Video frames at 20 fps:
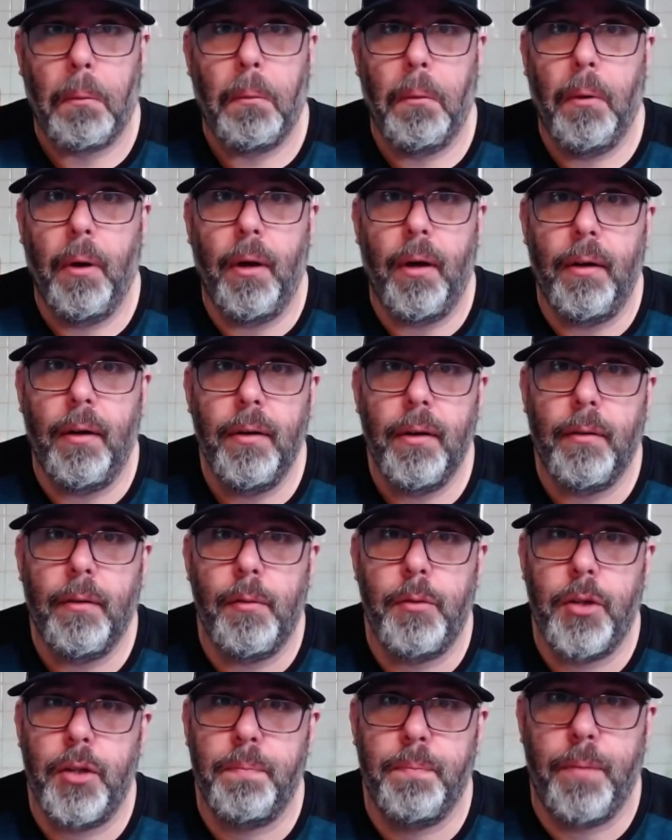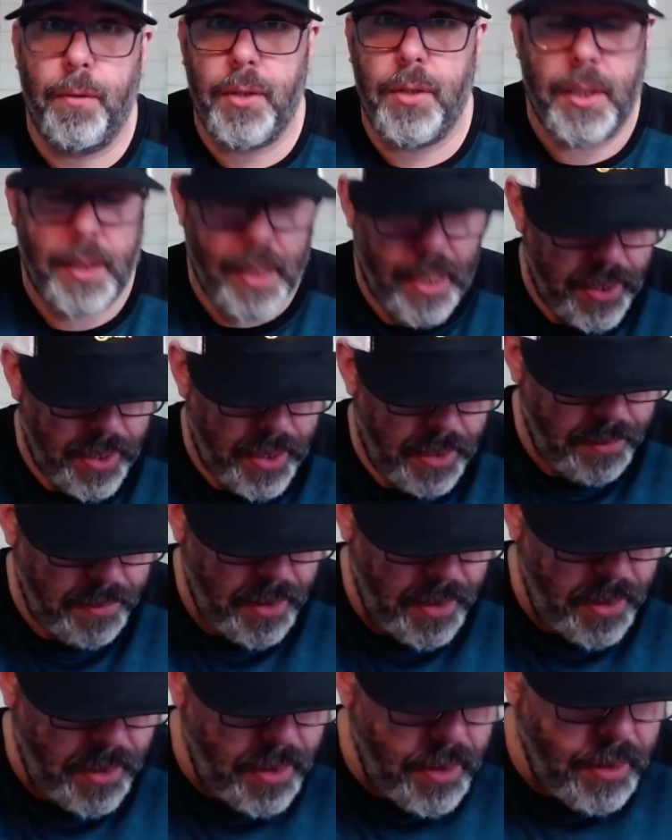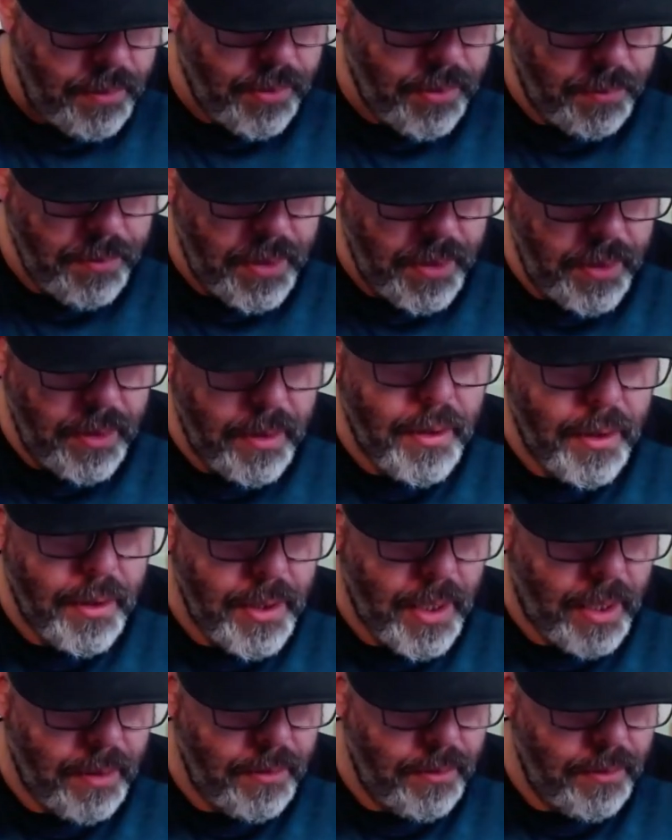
Yeah, uh, well, we have just butchered that name. From the Yucatan